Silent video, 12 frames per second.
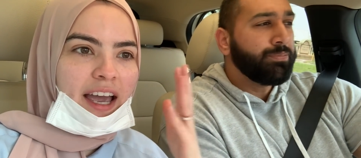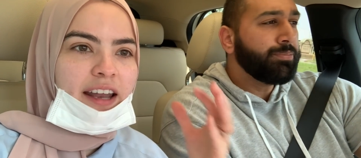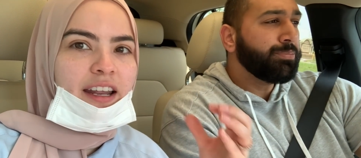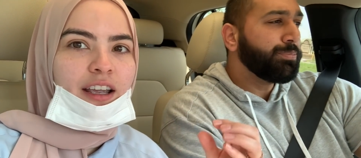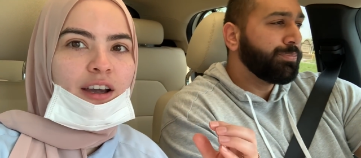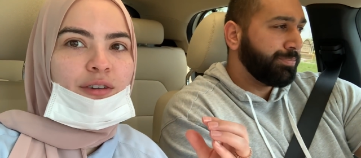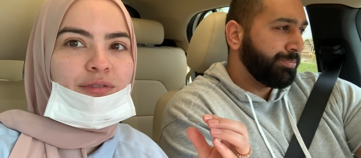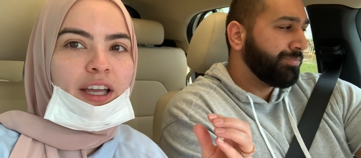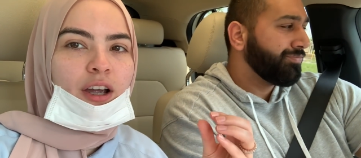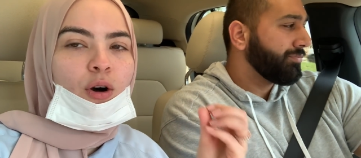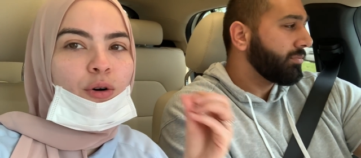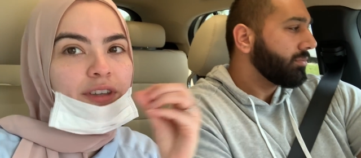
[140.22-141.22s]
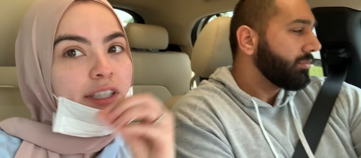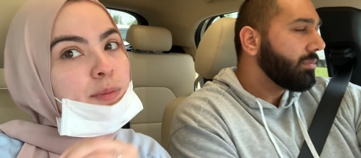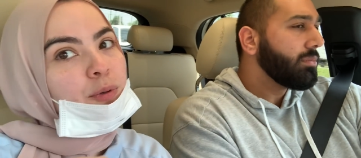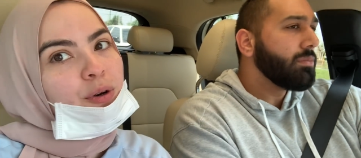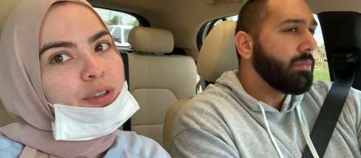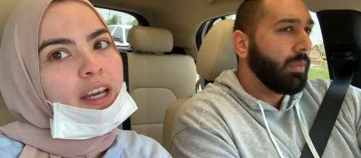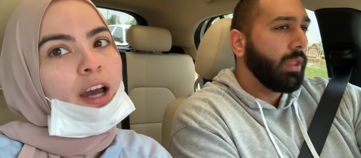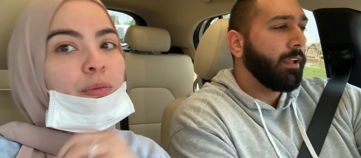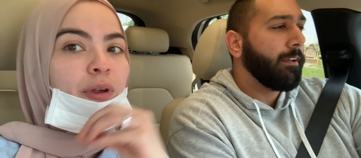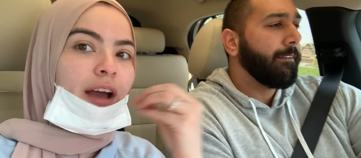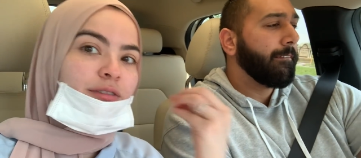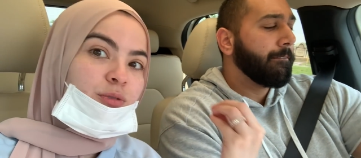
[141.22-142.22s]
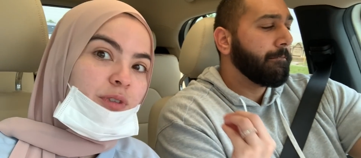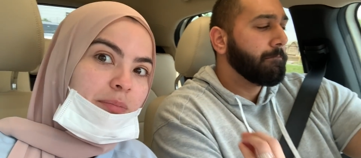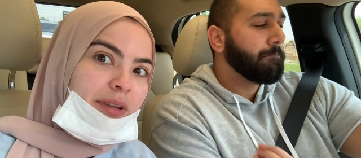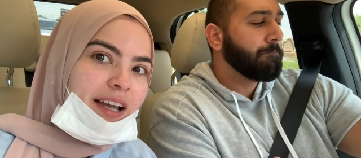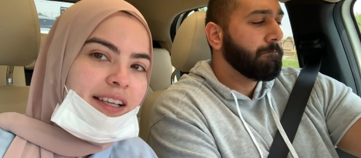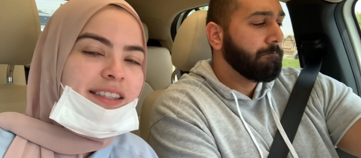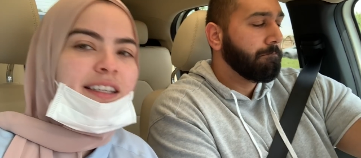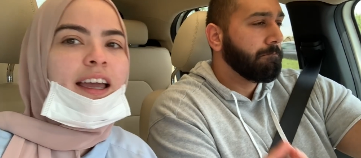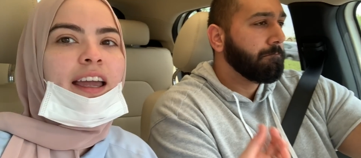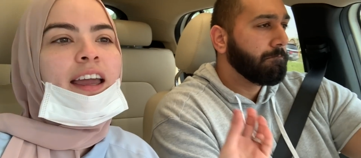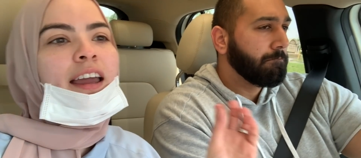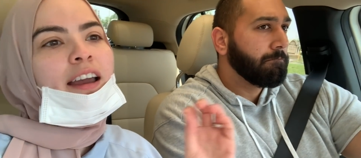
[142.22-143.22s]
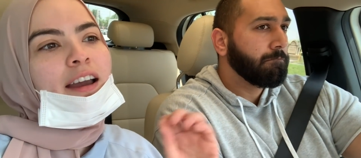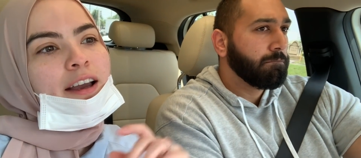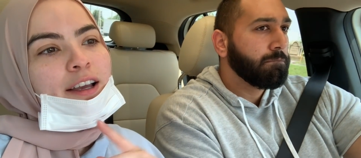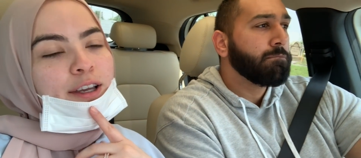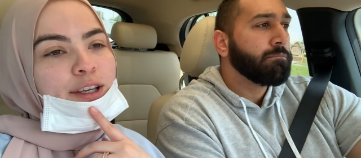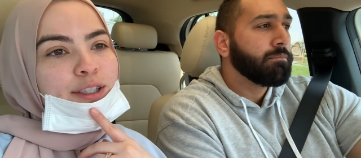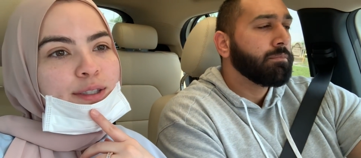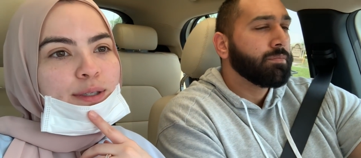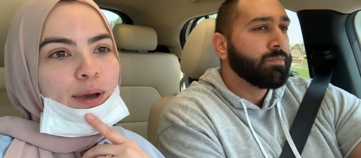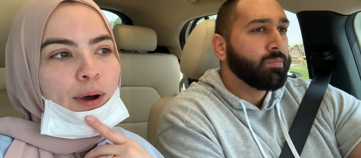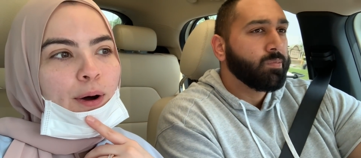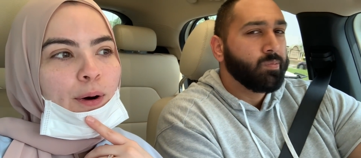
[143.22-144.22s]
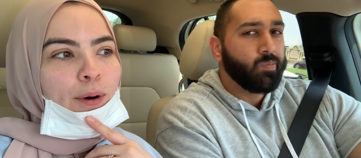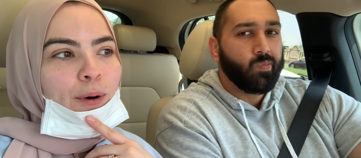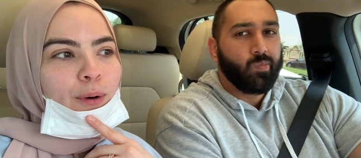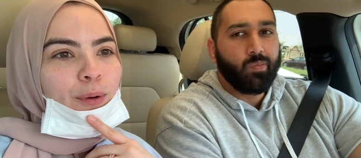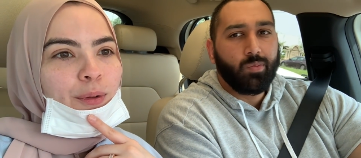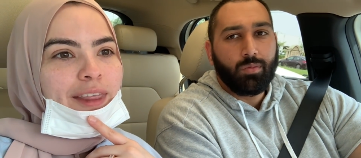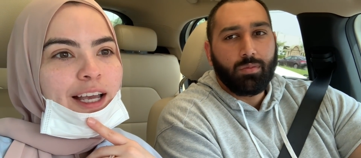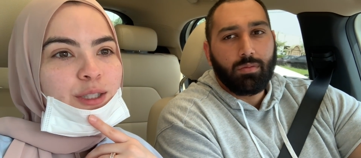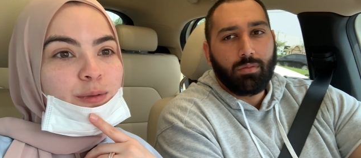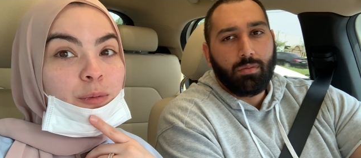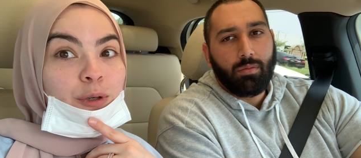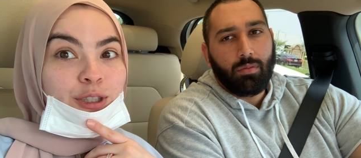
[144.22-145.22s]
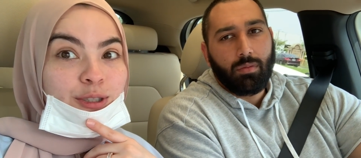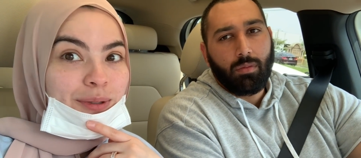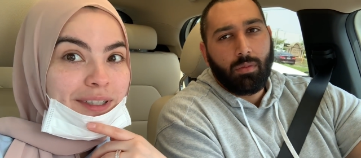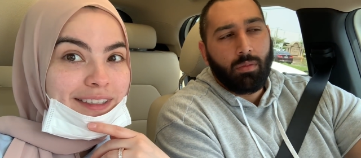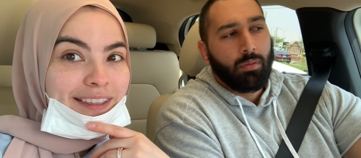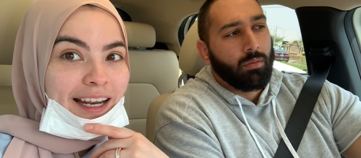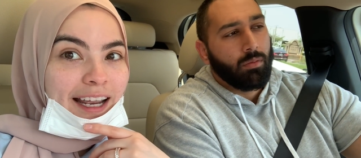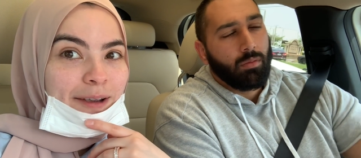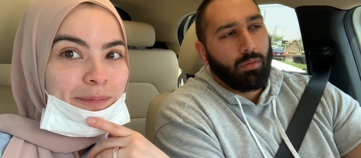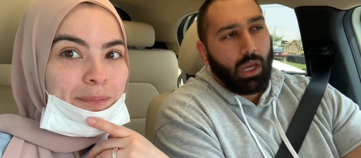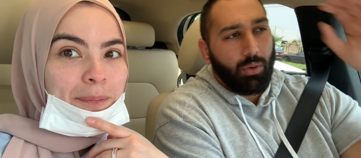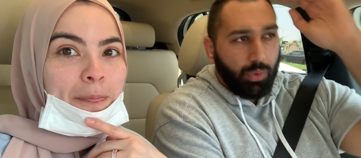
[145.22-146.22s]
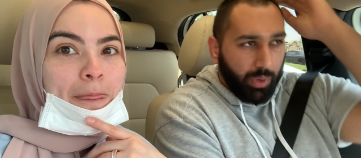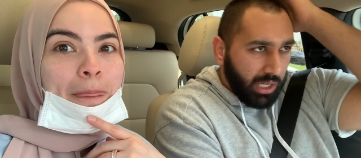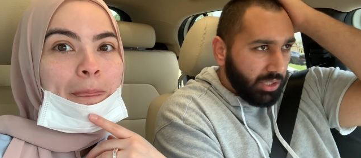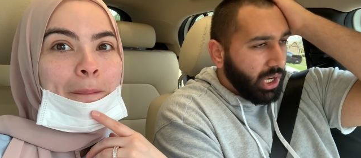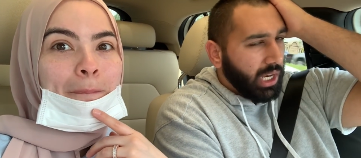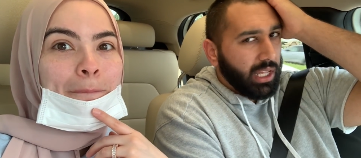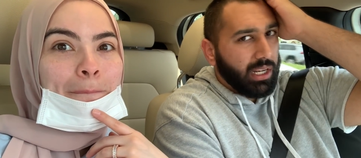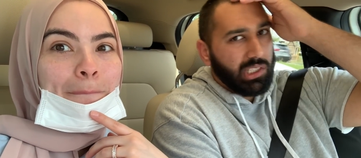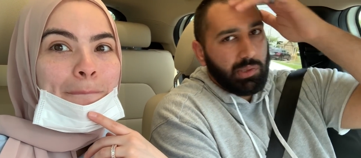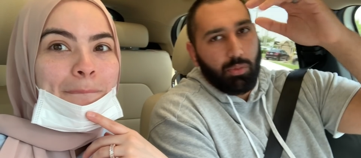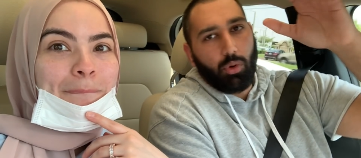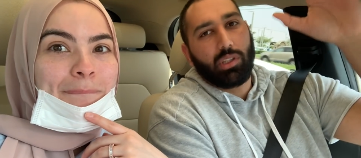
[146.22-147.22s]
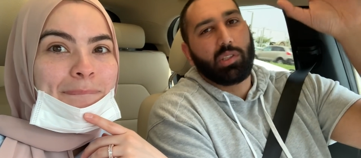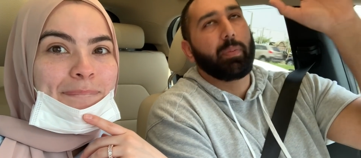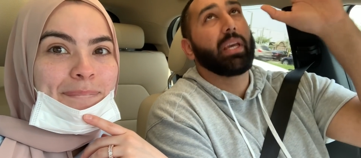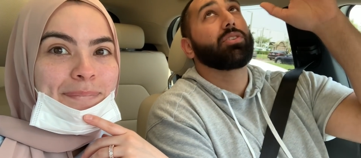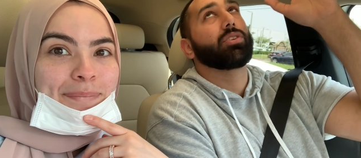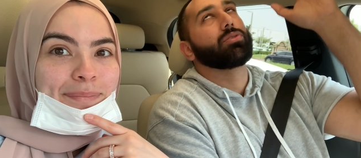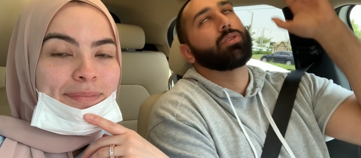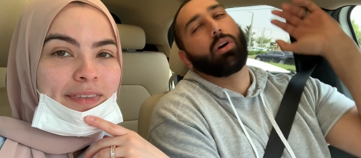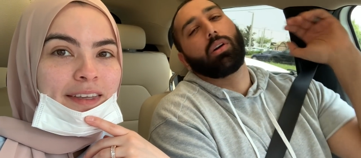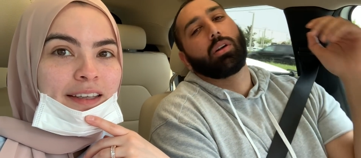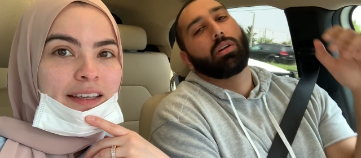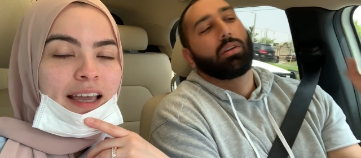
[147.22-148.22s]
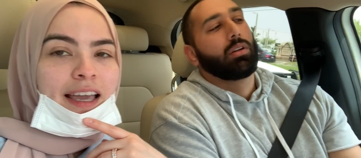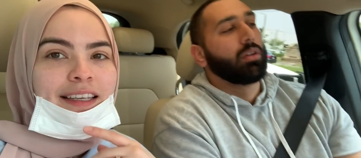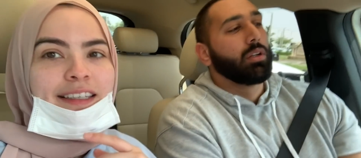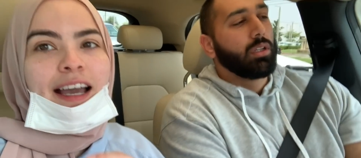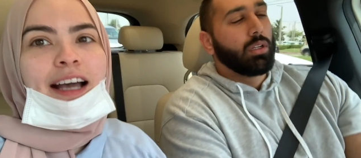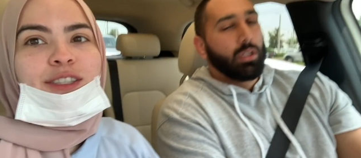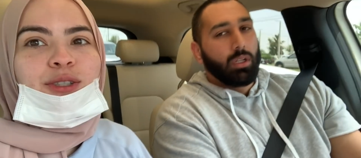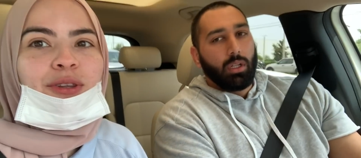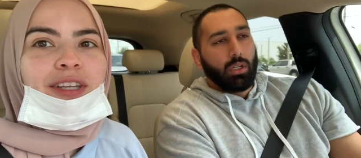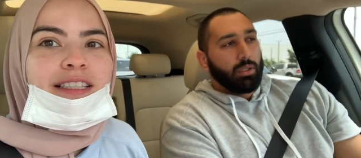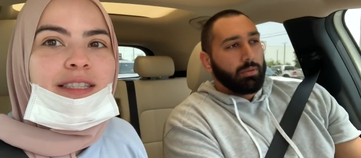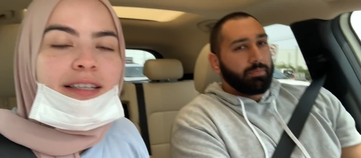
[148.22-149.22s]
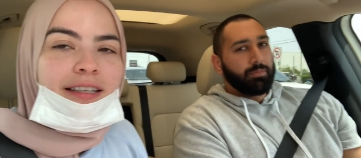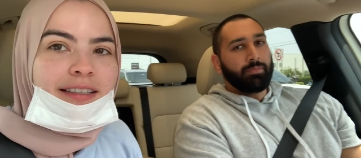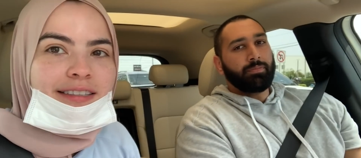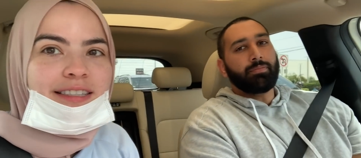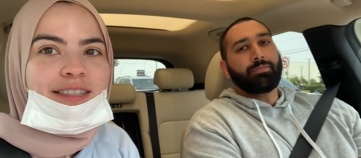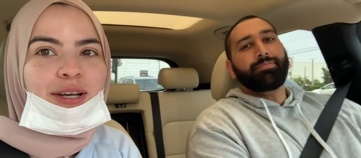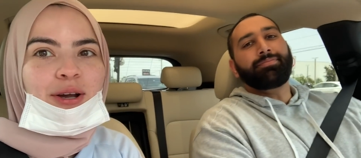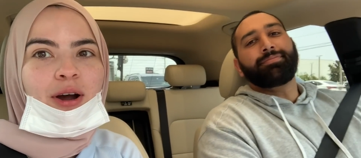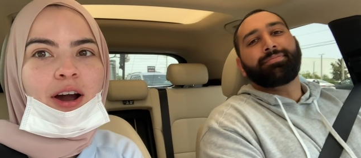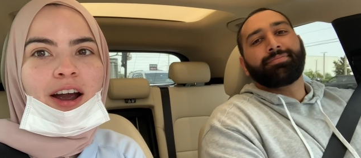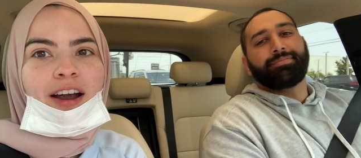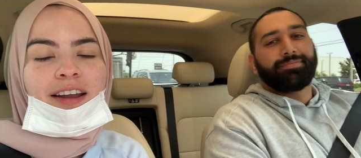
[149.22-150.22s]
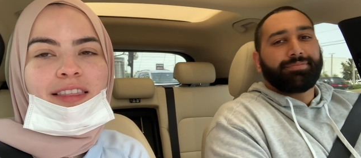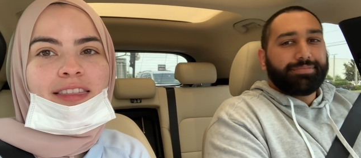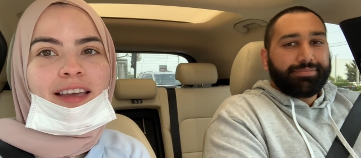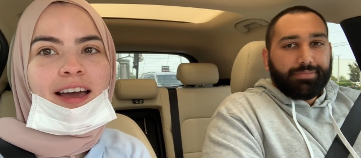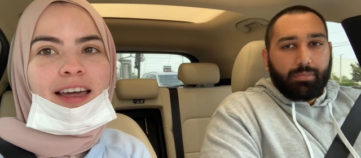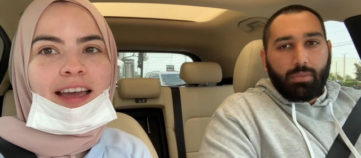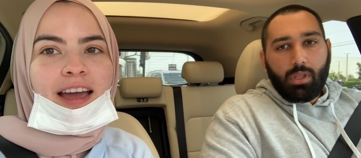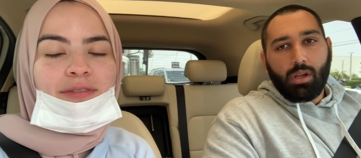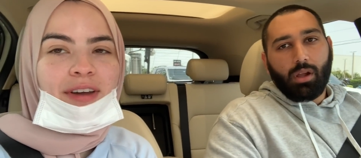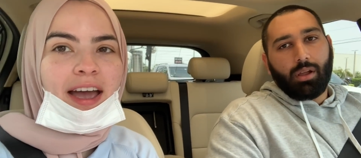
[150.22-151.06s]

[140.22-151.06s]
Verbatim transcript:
Speaker 1: headache of like oh this broke down we have to replace it so that's what we're doing today.
Speaker 2: And we want to try to get a more spacious car.
Speaker 1: Yeah, so this this is the car that I've